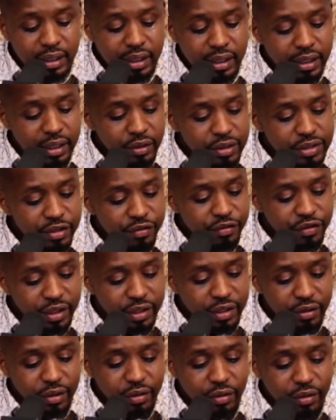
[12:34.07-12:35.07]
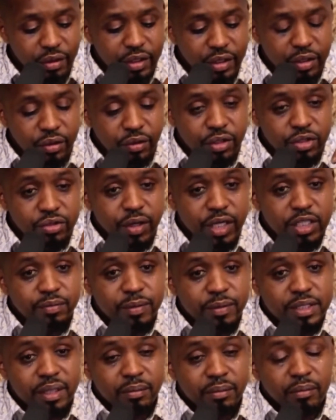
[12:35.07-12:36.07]
and I was afraid they're going to hurt
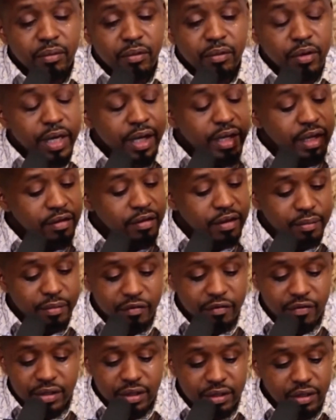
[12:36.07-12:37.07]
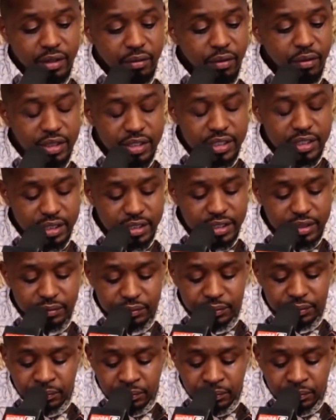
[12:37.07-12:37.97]
me some more, I gave them everything they wanted.